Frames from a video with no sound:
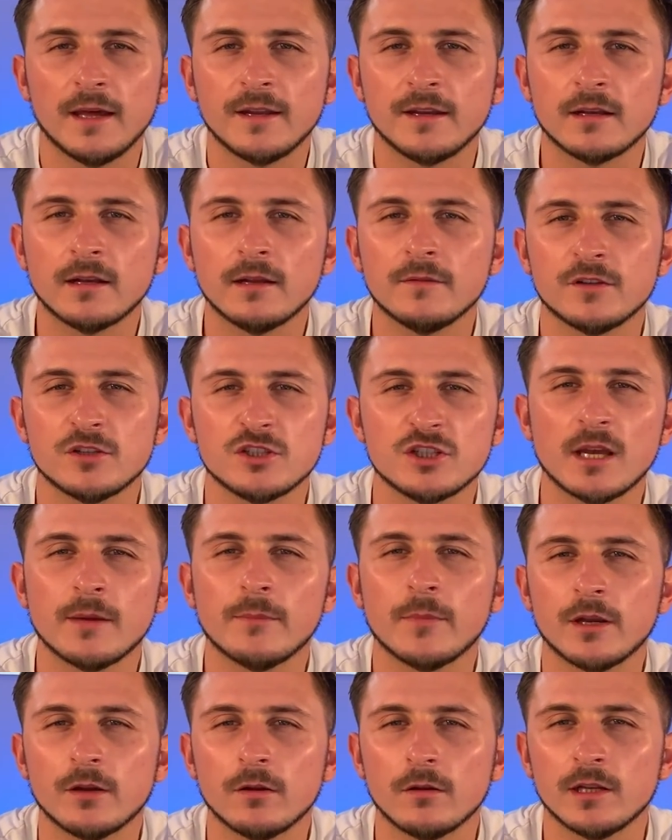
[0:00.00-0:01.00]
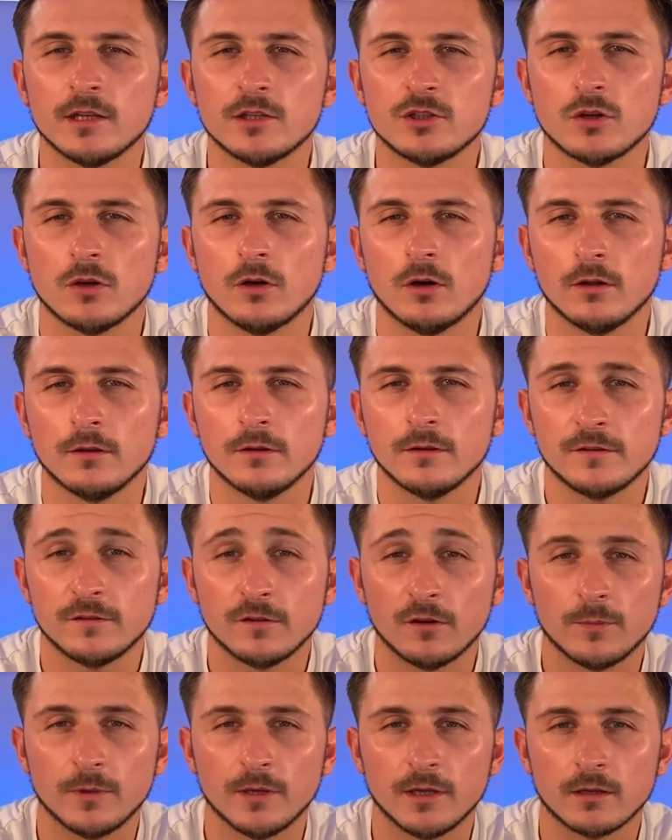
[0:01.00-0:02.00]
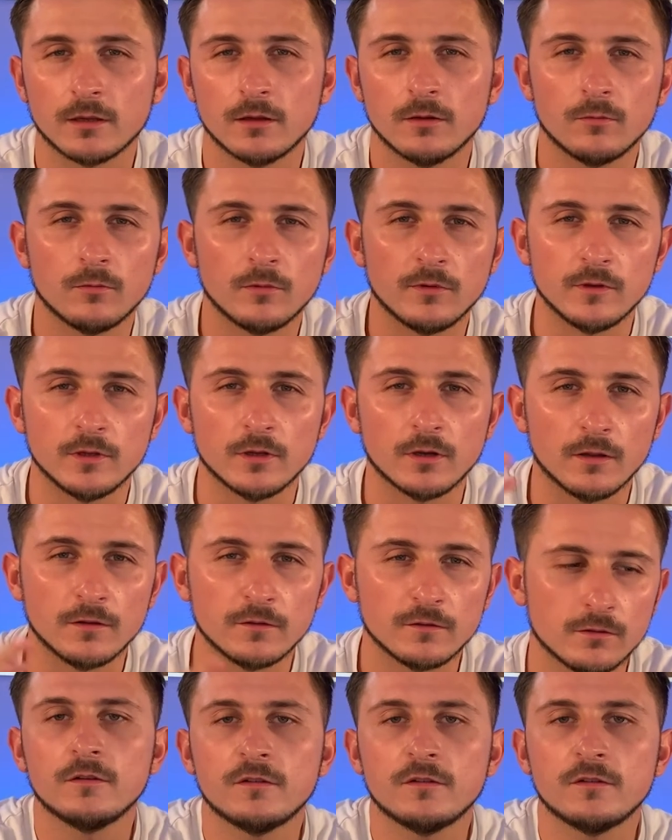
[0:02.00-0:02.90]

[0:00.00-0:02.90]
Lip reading: and I'd love to share my knowledge on the topic with you guys.